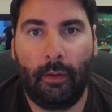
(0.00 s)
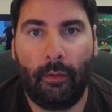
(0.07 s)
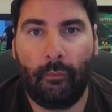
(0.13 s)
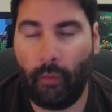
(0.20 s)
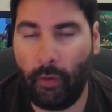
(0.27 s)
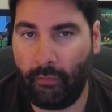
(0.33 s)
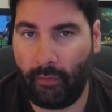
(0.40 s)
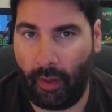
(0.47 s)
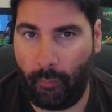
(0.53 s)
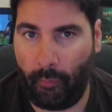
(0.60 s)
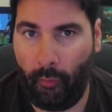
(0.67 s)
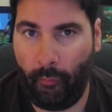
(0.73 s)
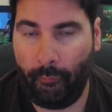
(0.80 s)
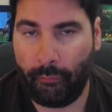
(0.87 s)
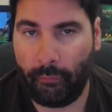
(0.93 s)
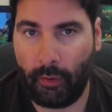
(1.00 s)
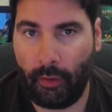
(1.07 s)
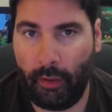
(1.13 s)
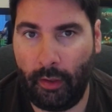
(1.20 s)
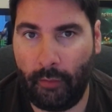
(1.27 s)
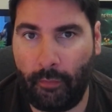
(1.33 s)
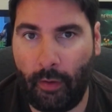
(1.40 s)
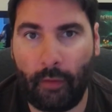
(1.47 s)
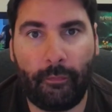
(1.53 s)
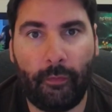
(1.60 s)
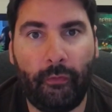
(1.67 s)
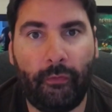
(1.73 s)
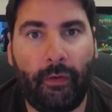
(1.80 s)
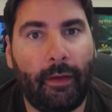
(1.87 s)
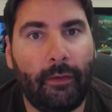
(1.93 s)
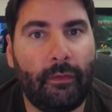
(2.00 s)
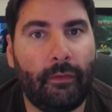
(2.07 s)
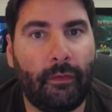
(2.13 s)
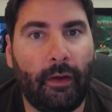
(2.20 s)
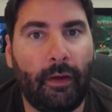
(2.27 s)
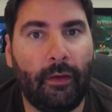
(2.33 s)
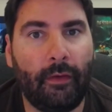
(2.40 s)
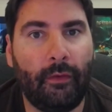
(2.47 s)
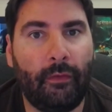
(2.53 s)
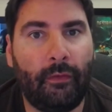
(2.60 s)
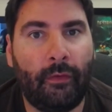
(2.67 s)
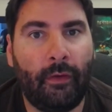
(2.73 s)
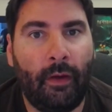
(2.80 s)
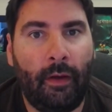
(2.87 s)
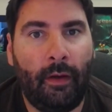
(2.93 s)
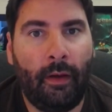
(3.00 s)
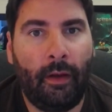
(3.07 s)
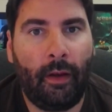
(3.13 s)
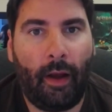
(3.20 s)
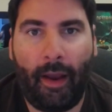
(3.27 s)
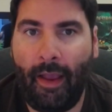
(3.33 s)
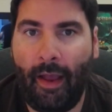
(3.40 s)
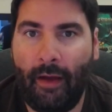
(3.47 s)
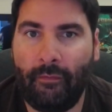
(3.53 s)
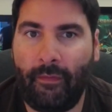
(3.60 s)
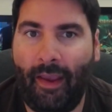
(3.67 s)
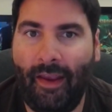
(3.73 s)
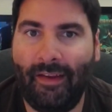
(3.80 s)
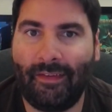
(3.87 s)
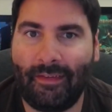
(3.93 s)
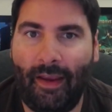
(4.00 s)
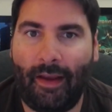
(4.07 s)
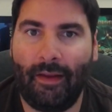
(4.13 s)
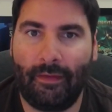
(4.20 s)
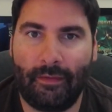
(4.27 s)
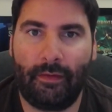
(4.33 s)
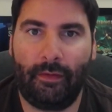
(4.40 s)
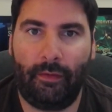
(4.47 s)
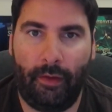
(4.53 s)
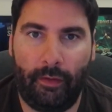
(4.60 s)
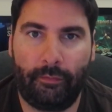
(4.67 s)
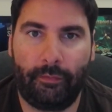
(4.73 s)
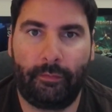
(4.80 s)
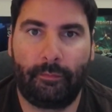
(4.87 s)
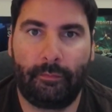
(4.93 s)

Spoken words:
For example, if our first sentence is, I have 8 seconds to live,